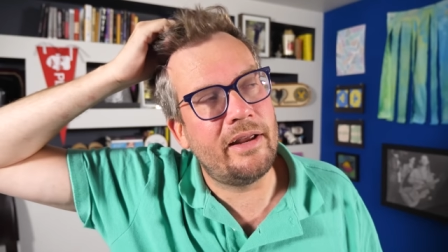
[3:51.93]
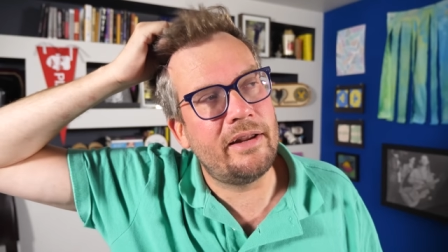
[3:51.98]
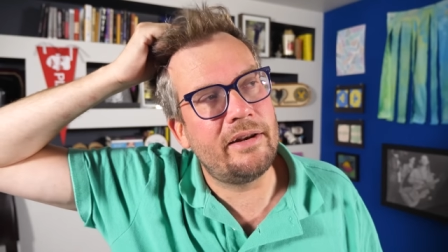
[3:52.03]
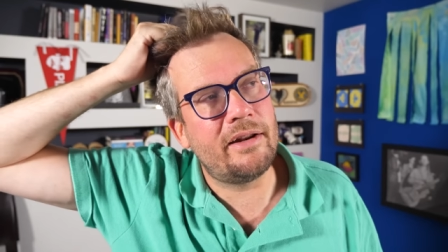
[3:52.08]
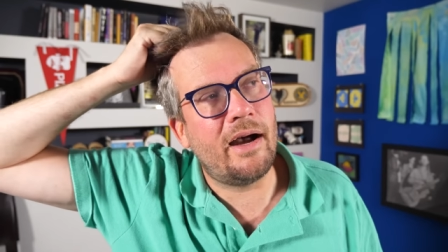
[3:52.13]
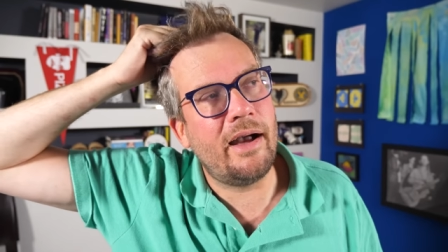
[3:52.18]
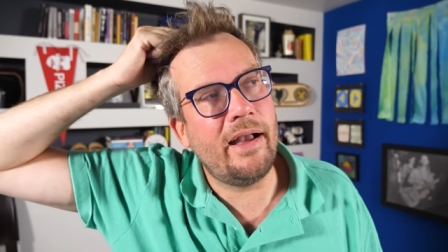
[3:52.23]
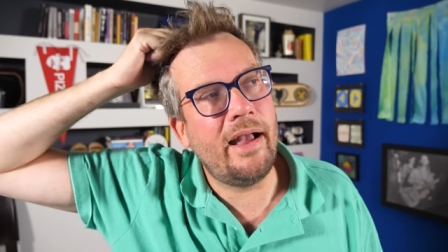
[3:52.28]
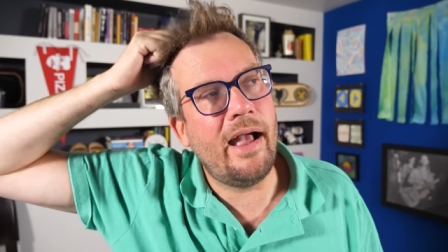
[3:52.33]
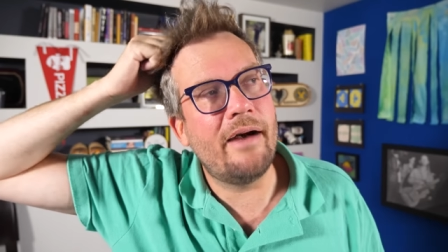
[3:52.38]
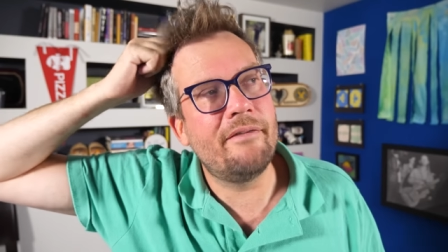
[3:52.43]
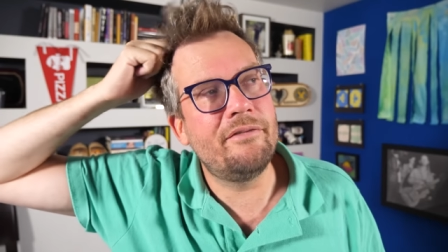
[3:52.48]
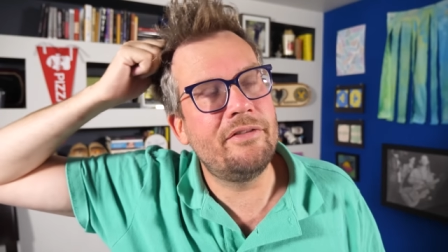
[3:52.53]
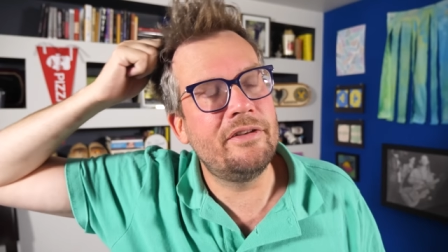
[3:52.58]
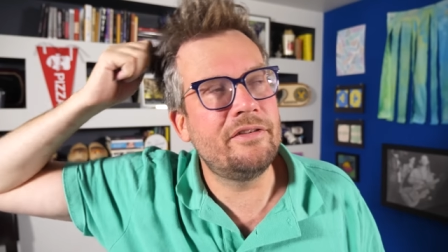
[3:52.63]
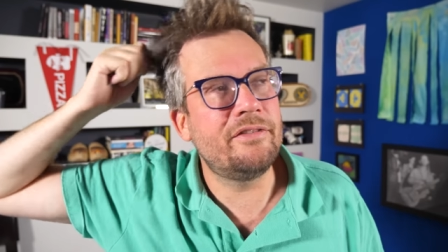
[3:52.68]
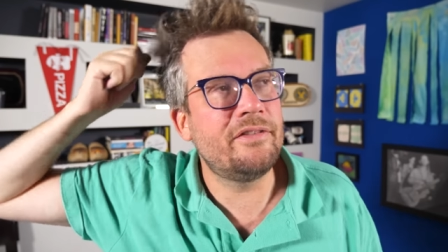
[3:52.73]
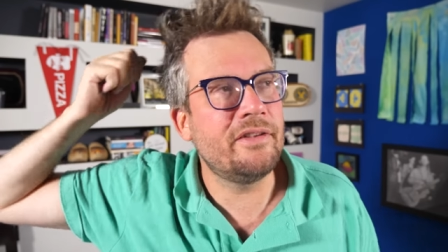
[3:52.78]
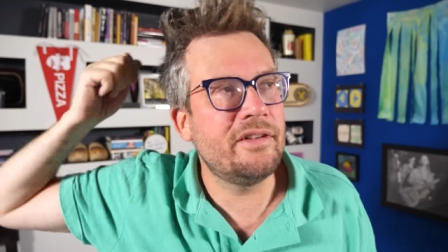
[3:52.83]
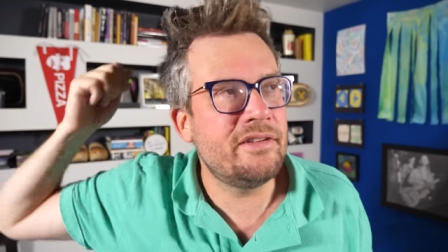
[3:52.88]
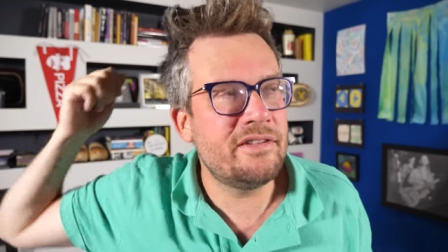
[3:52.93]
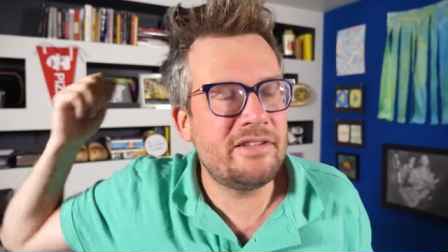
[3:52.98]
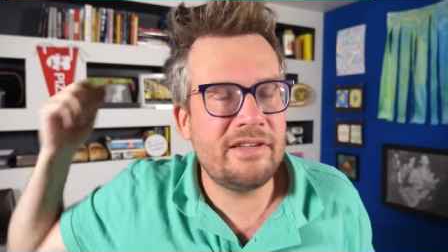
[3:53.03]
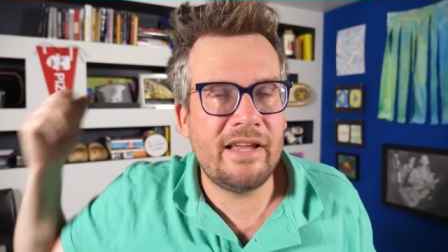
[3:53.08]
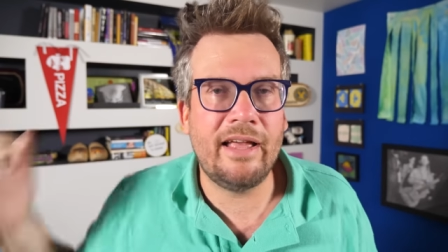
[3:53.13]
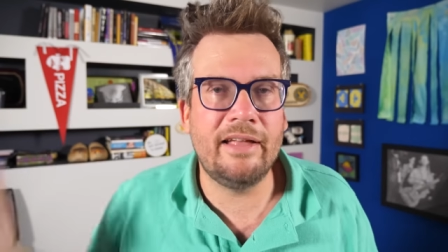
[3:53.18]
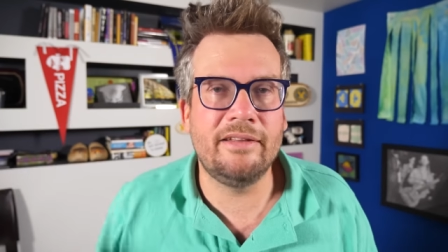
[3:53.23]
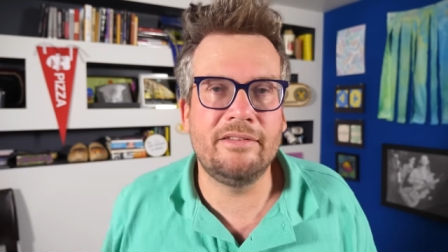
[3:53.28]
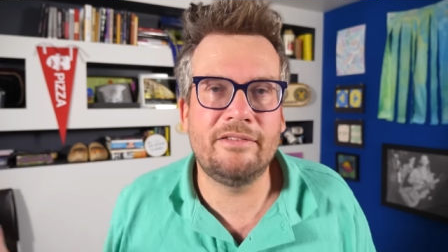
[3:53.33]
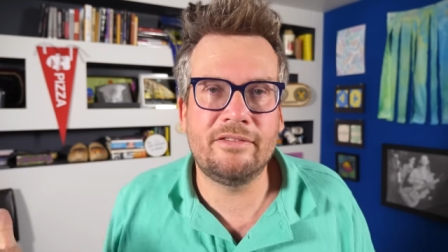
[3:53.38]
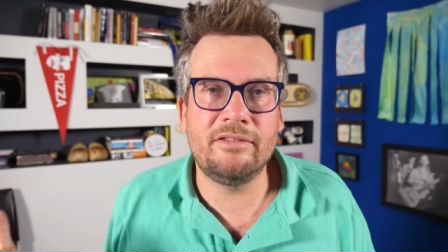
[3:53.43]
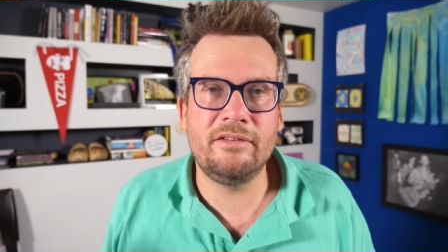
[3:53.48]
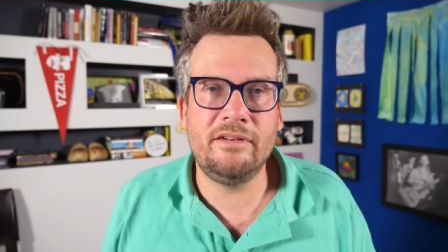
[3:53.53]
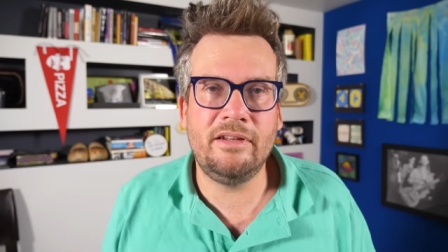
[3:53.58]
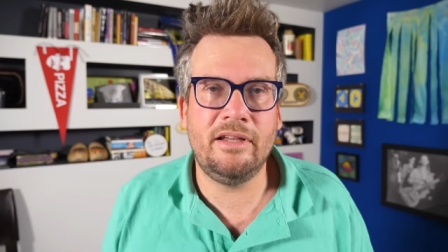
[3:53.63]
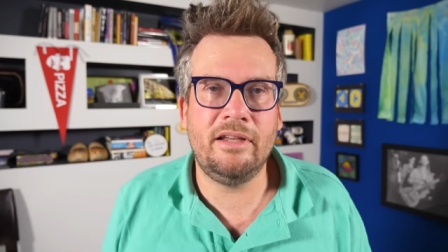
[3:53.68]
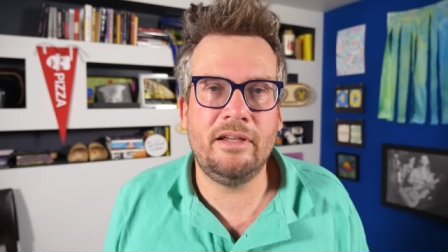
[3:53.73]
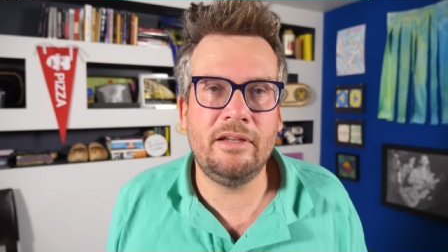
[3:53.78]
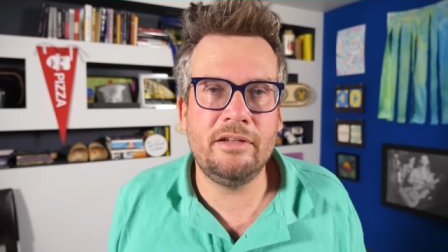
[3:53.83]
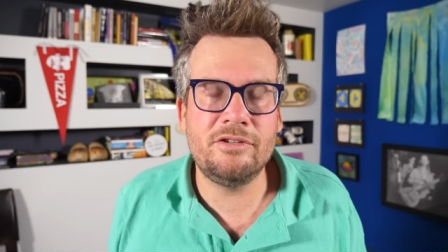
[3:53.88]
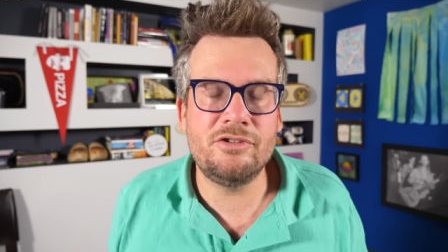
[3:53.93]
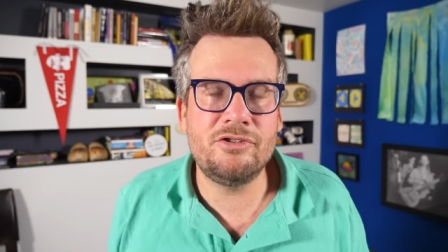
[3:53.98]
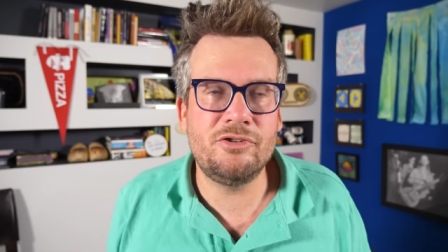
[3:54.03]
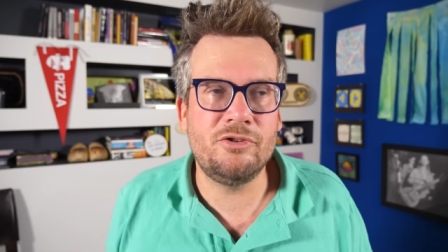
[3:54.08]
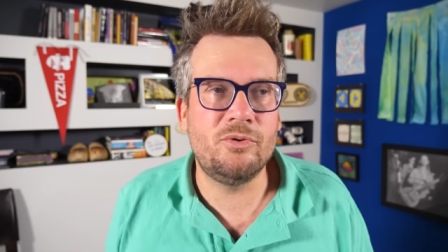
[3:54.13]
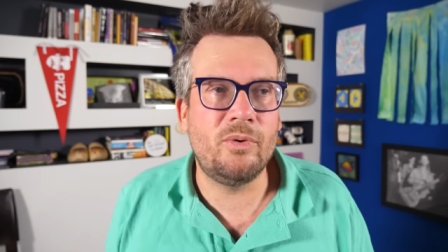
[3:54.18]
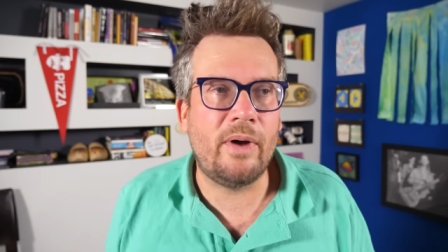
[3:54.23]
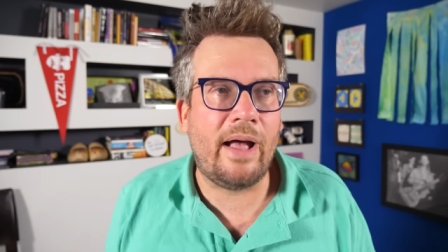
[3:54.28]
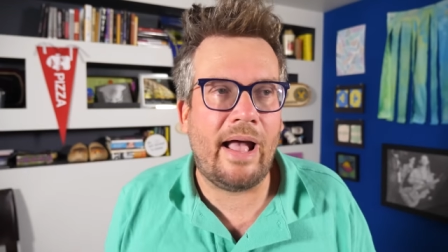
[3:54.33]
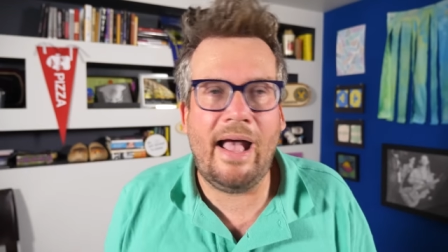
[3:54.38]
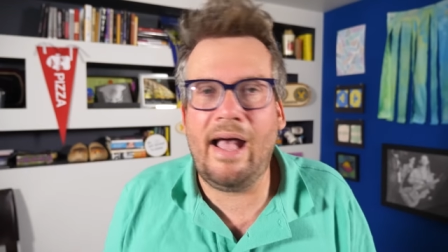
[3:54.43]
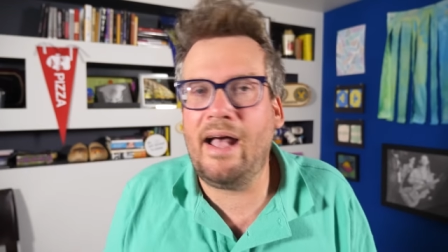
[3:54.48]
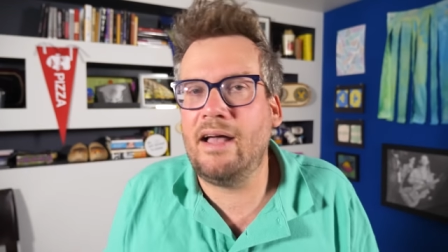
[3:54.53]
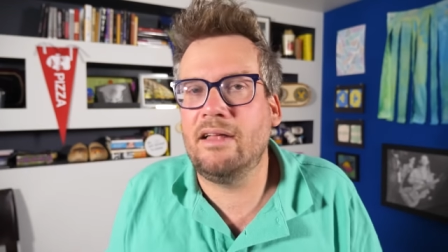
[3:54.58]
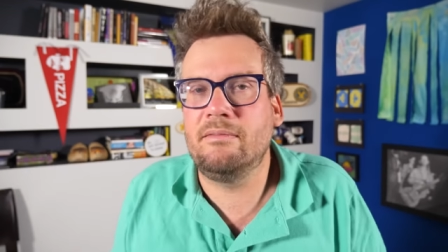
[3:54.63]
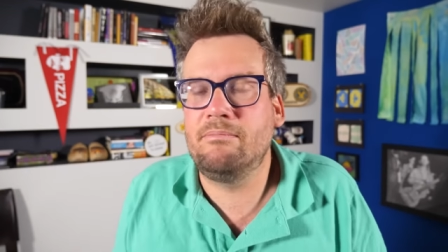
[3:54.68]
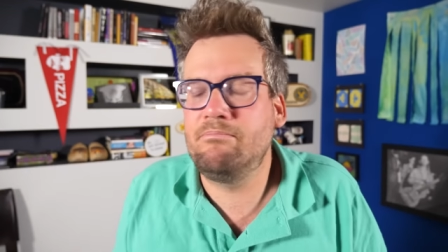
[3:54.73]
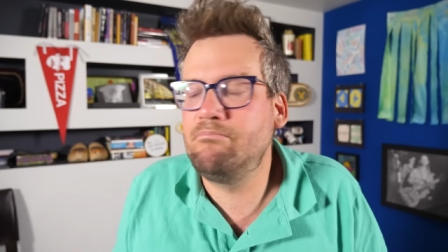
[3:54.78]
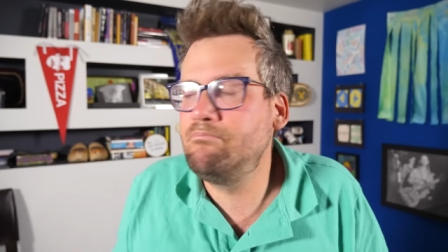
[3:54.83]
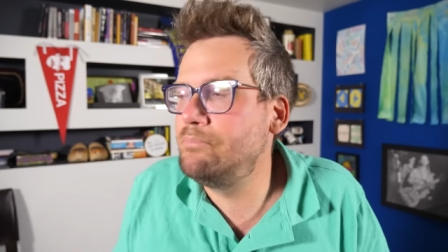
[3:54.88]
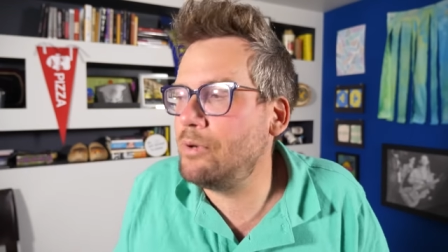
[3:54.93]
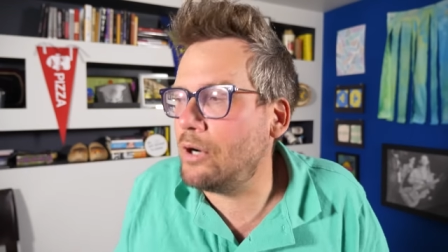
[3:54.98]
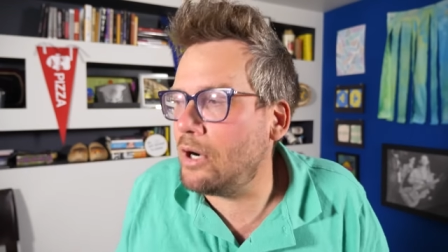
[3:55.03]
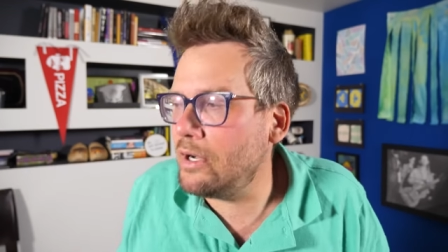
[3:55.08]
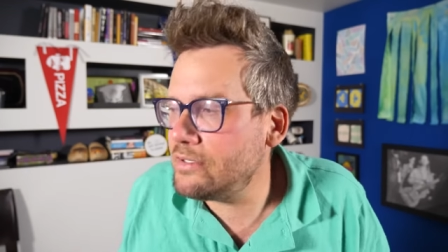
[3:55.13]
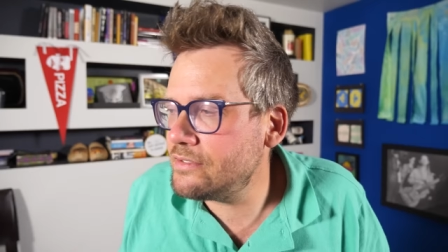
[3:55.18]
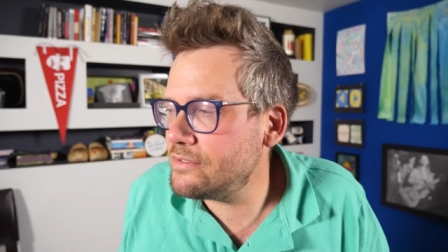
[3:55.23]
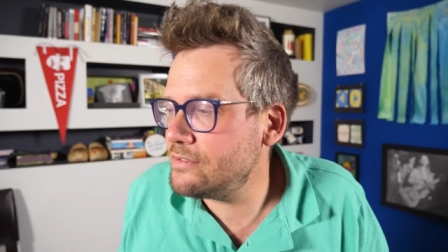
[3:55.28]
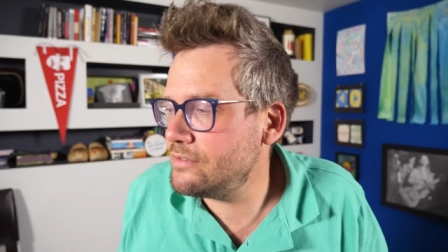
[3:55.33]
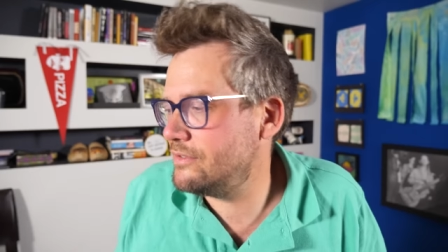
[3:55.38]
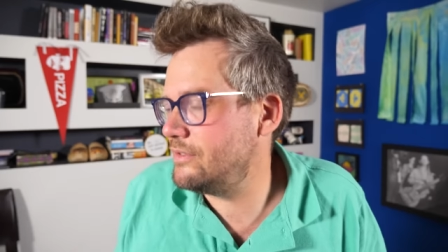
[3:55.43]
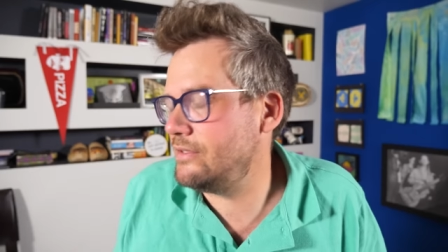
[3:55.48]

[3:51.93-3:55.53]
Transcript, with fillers: and I have this intense need to add but